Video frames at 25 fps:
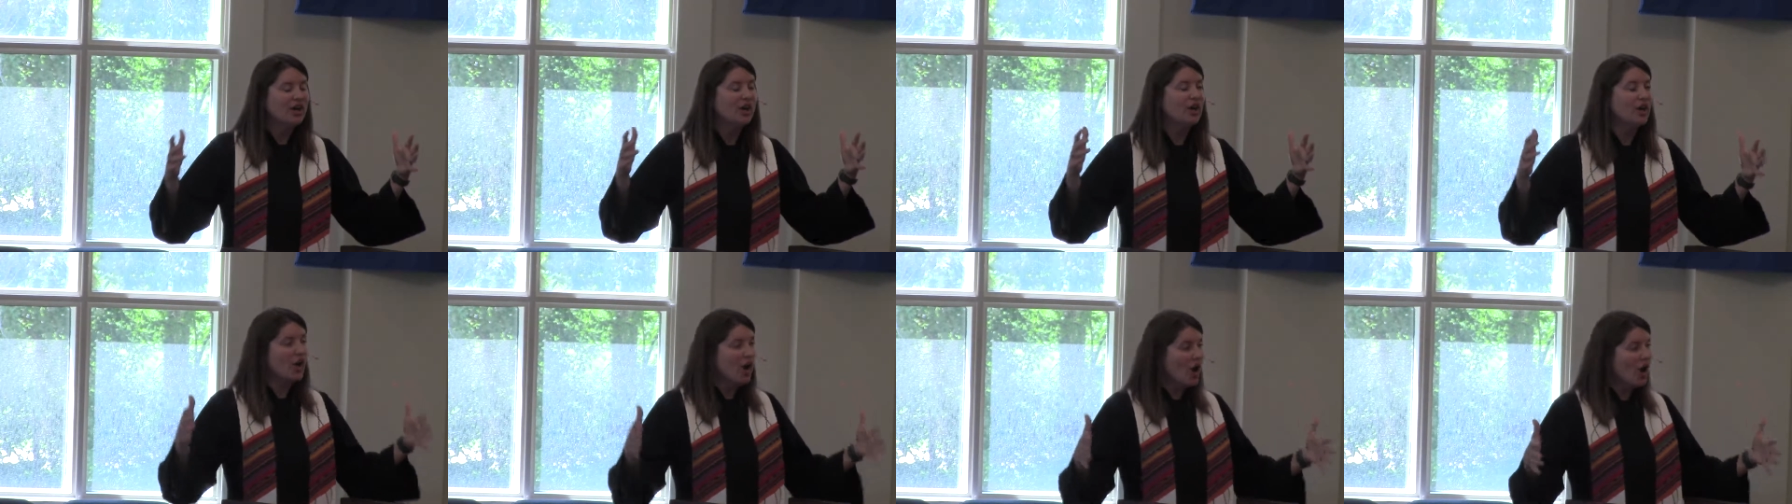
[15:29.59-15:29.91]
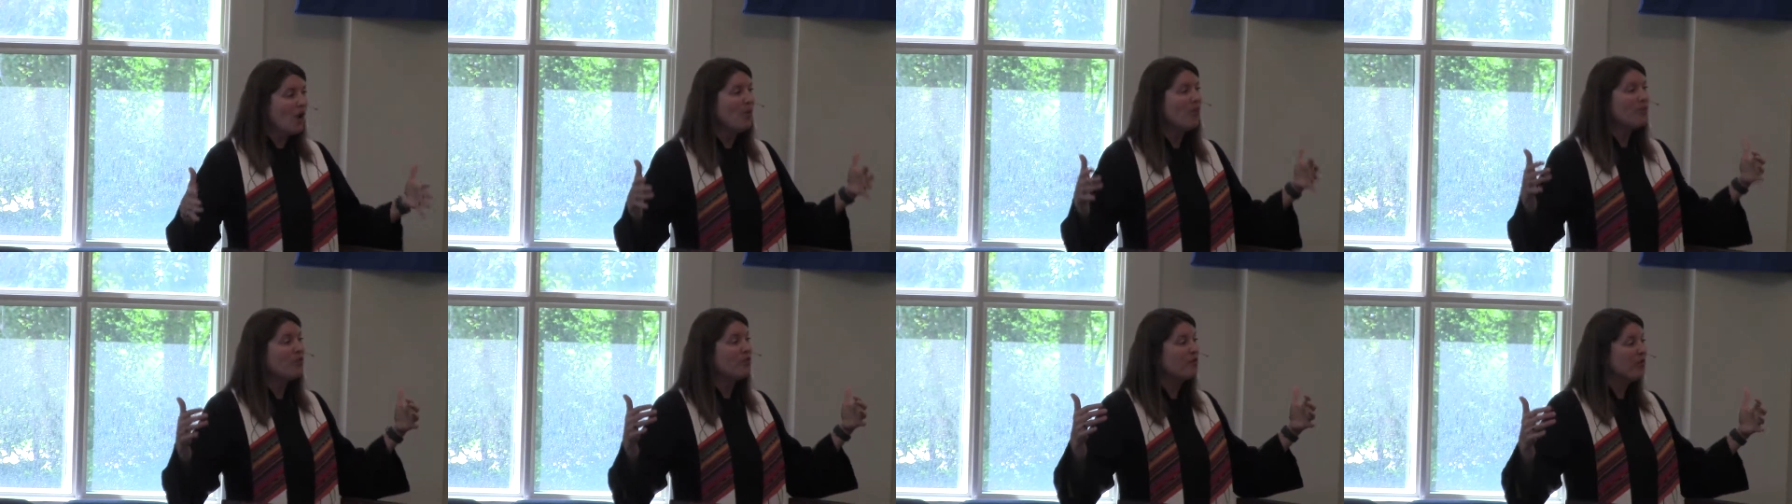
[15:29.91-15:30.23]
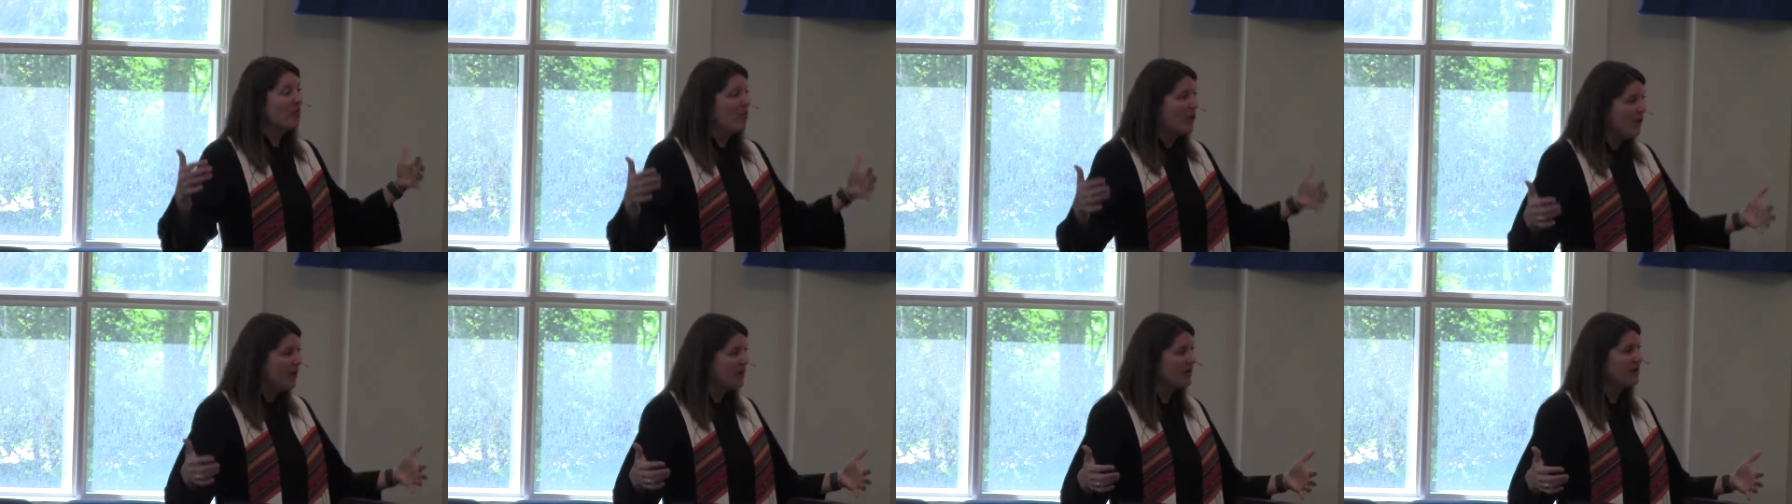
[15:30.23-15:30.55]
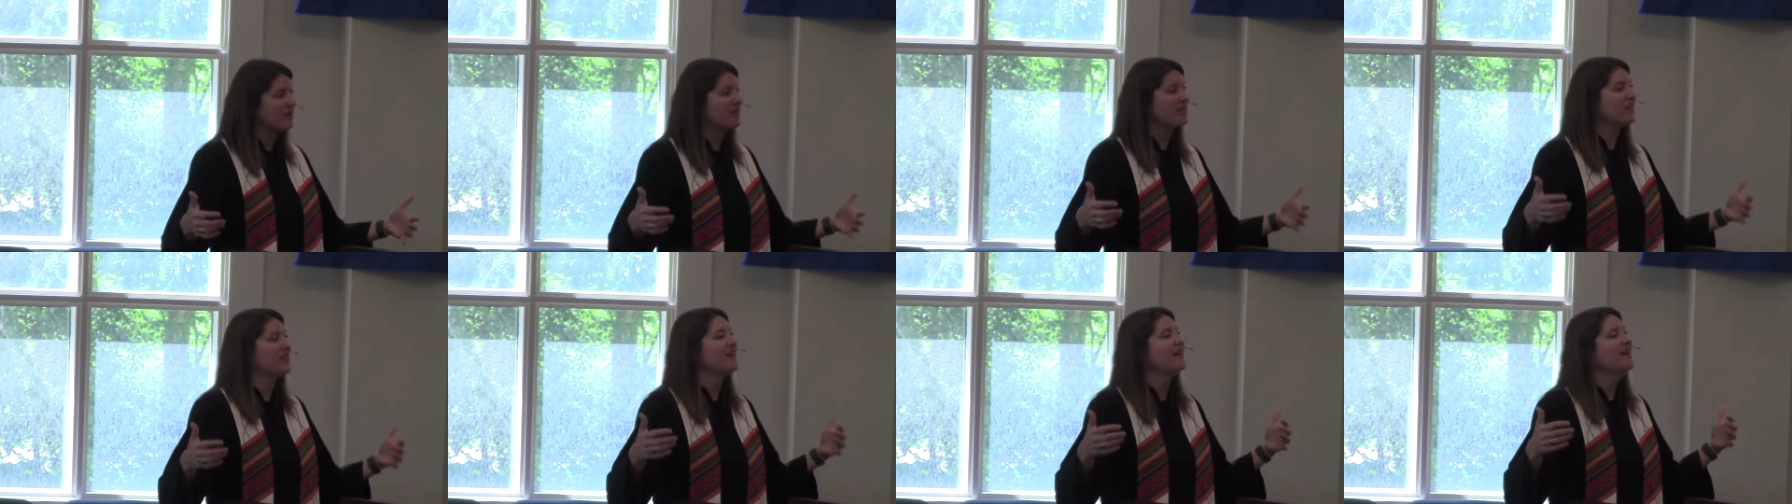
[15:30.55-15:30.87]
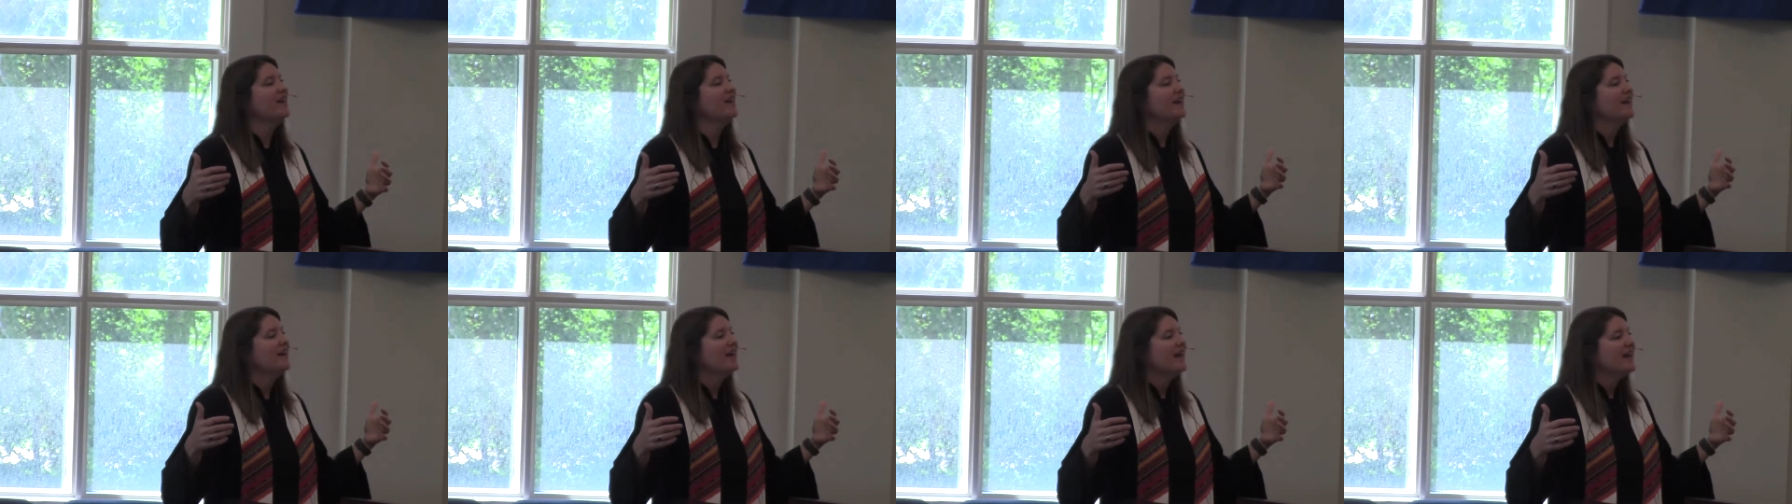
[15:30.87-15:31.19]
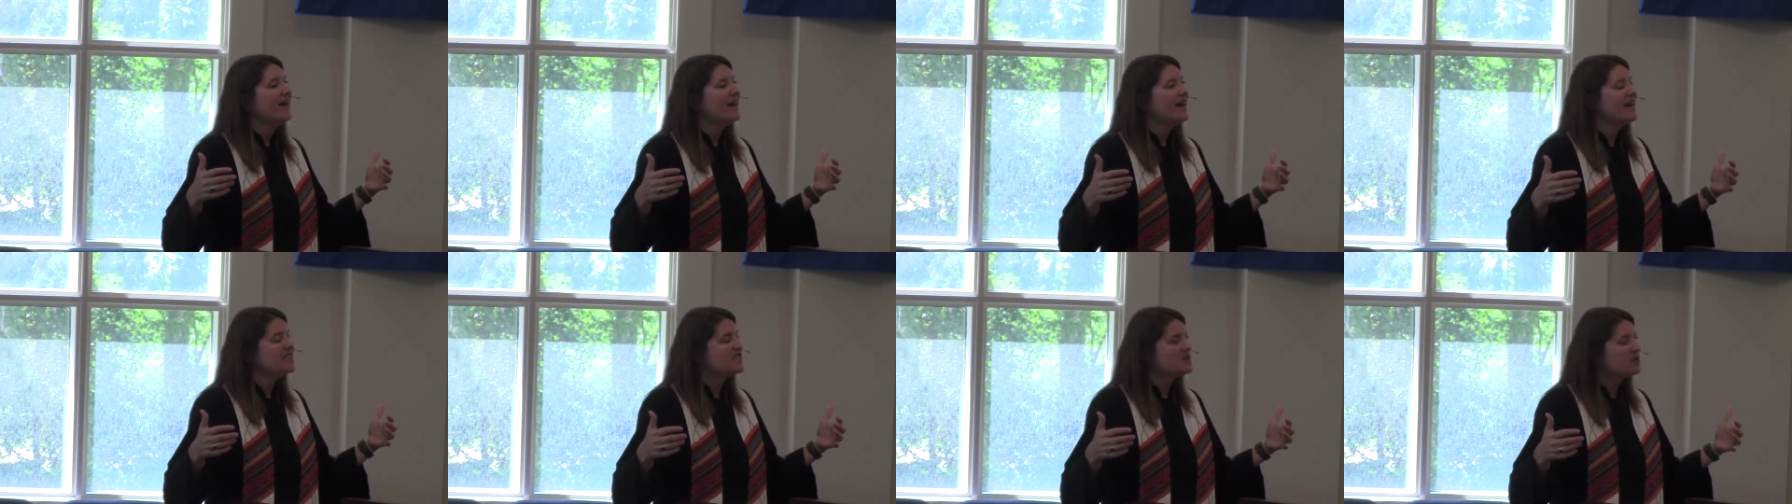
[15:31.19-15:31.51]
go forth
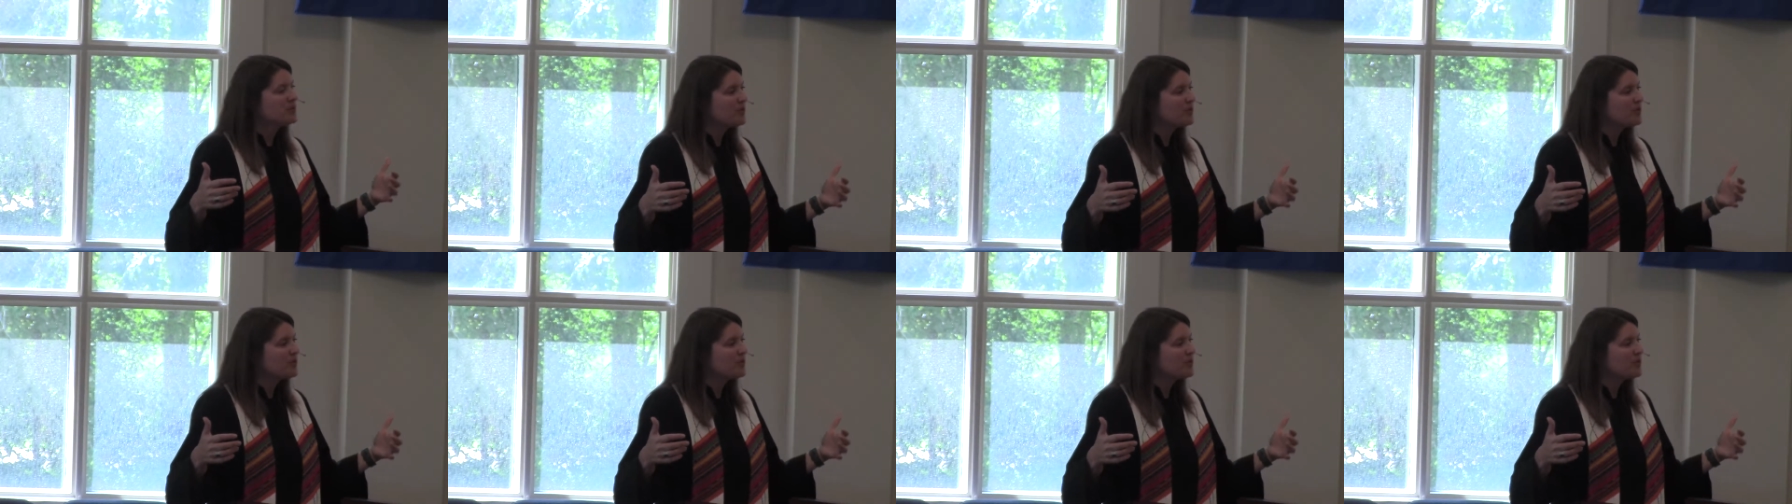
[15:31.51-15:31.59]
as